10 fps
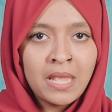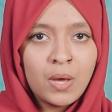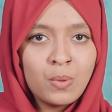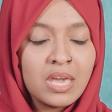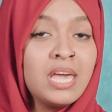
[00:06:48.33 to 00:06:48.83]

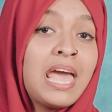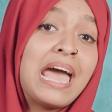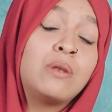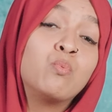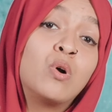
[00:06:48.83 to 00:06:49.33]
Okay,
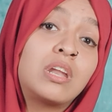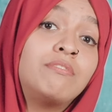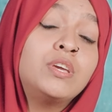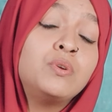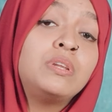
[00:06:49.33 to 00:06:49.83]
and
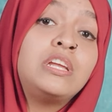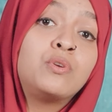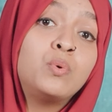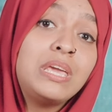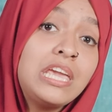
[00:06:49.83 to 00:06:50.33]
whatever you need
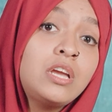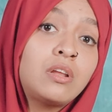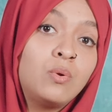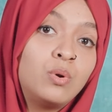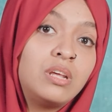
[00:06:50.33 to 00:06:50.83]
to
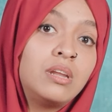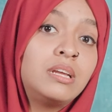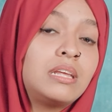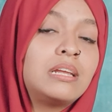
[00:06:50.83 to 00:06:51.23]
include in it,